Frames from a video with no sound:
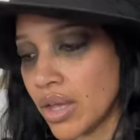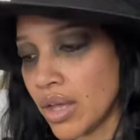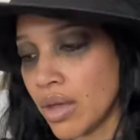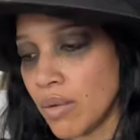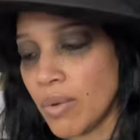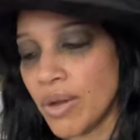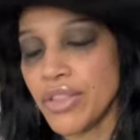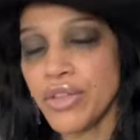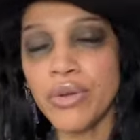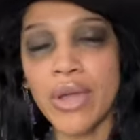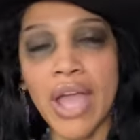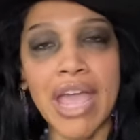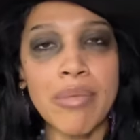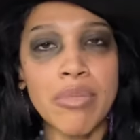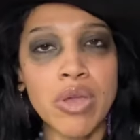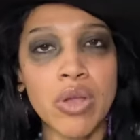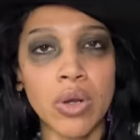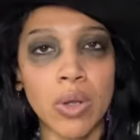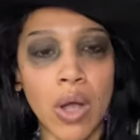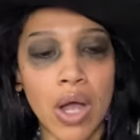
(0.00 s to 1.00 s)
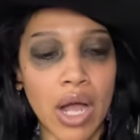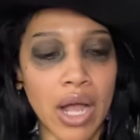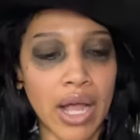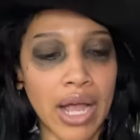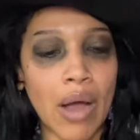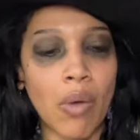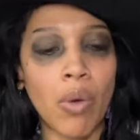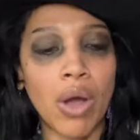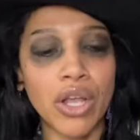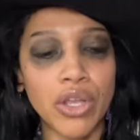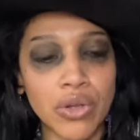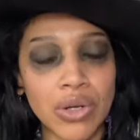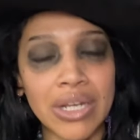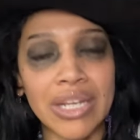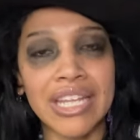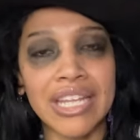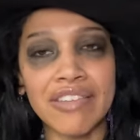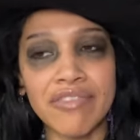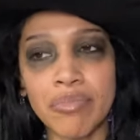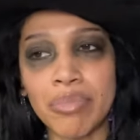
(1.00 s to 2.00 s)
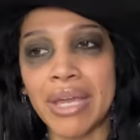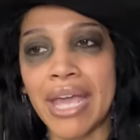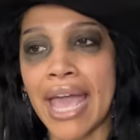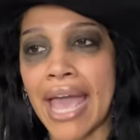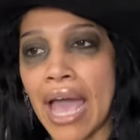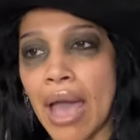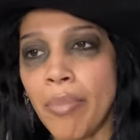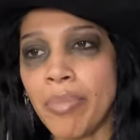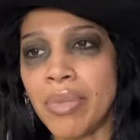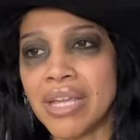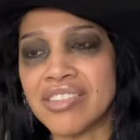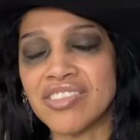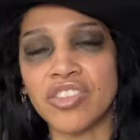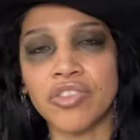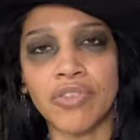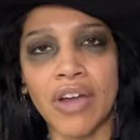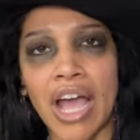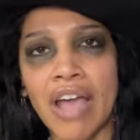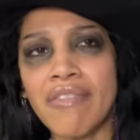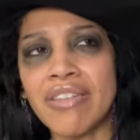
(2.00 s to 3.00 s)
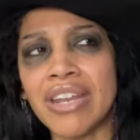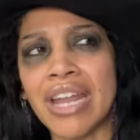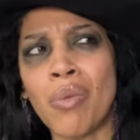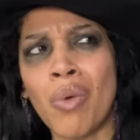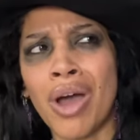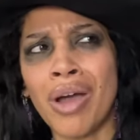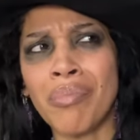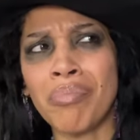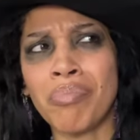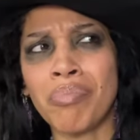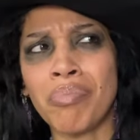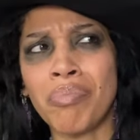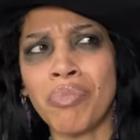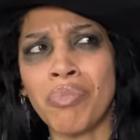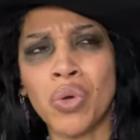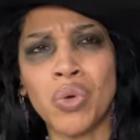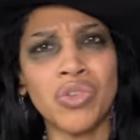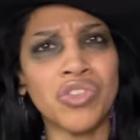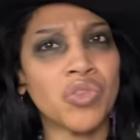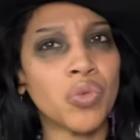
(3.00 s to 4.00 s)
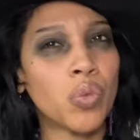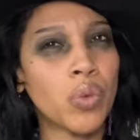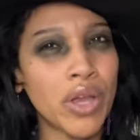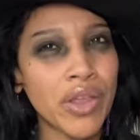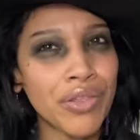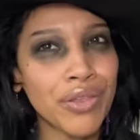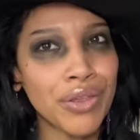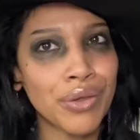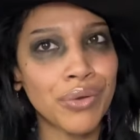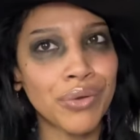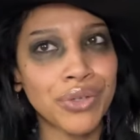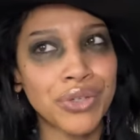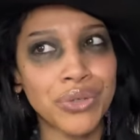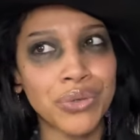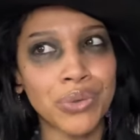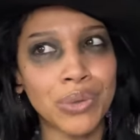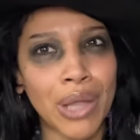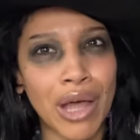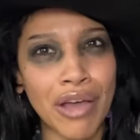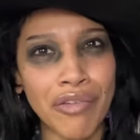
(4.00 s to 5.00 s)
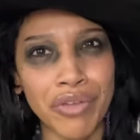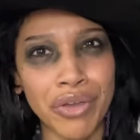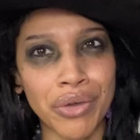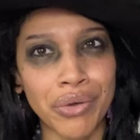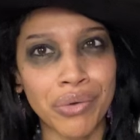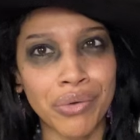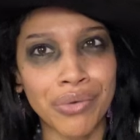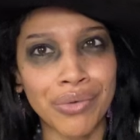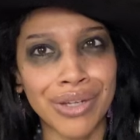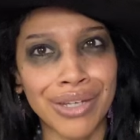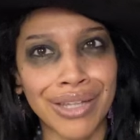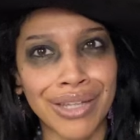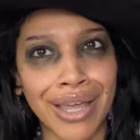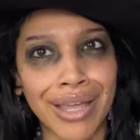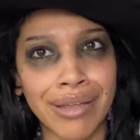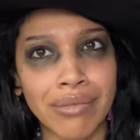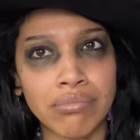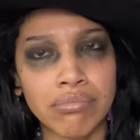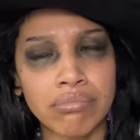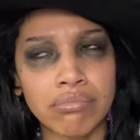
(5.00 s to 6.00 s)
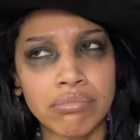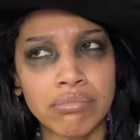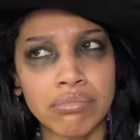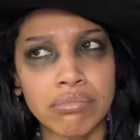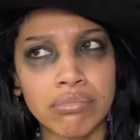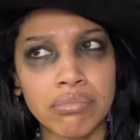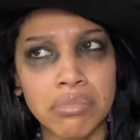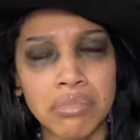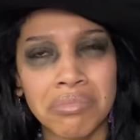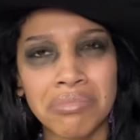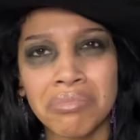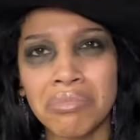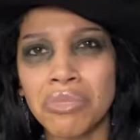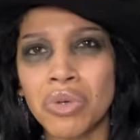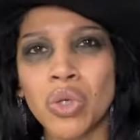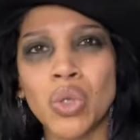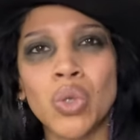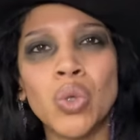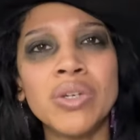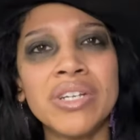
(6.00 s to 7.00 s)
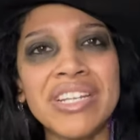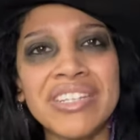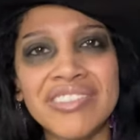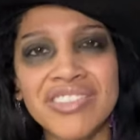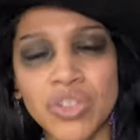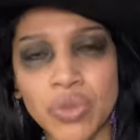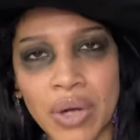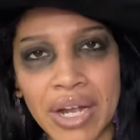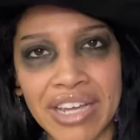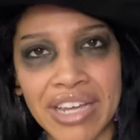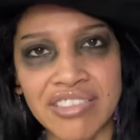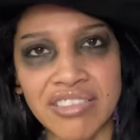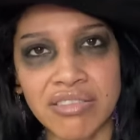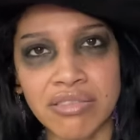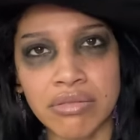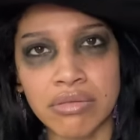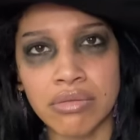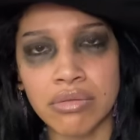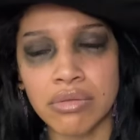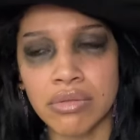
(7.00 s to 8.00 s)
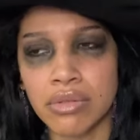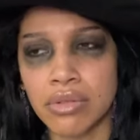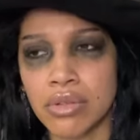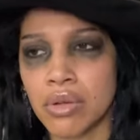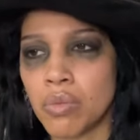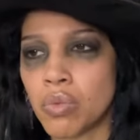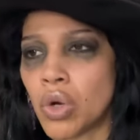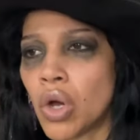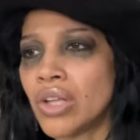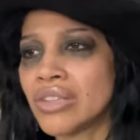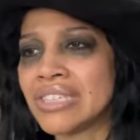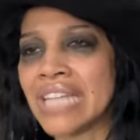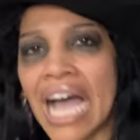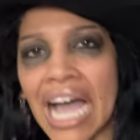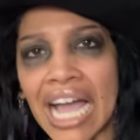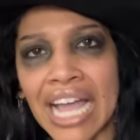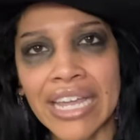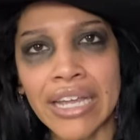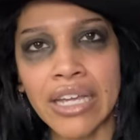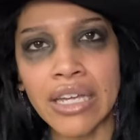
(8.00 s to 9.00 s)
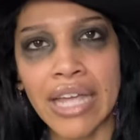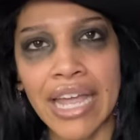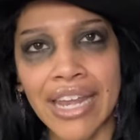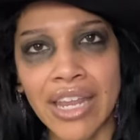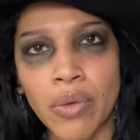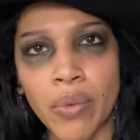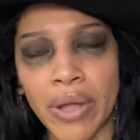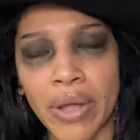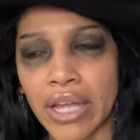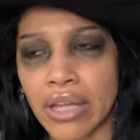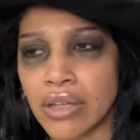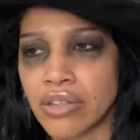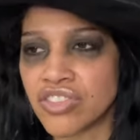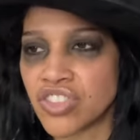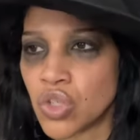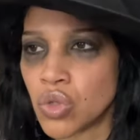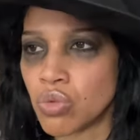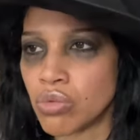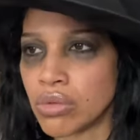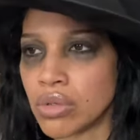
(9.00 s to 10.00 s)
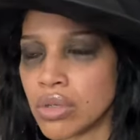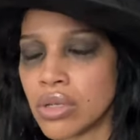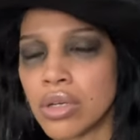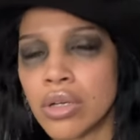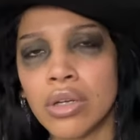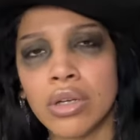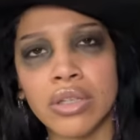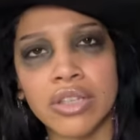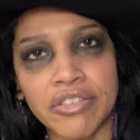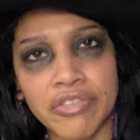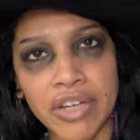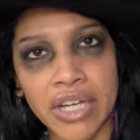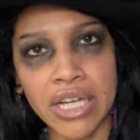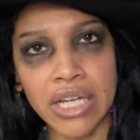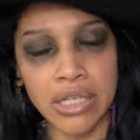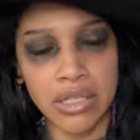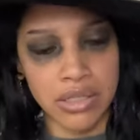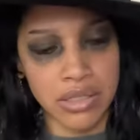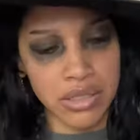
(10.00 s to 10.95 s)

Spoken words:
Whether you hate me or not, I want you to live and be happy and survive. And I want who's with you to love you. And, like, who needs stress? We're all dying anyway, soon. The fuck?